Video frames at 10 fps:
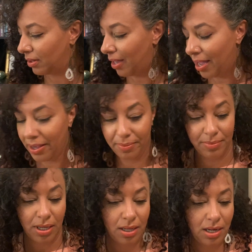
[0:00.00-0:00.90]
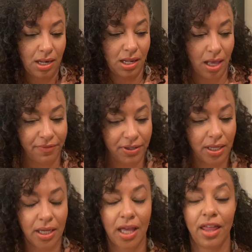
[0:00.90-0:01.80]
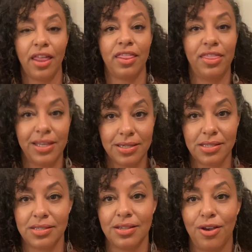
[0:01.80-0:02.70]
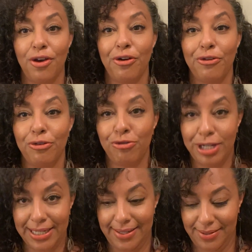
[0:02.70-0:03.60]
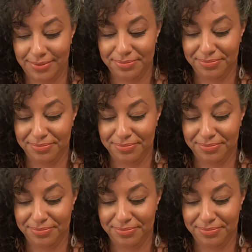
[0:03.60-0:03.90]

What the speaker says: I'm loving this reading.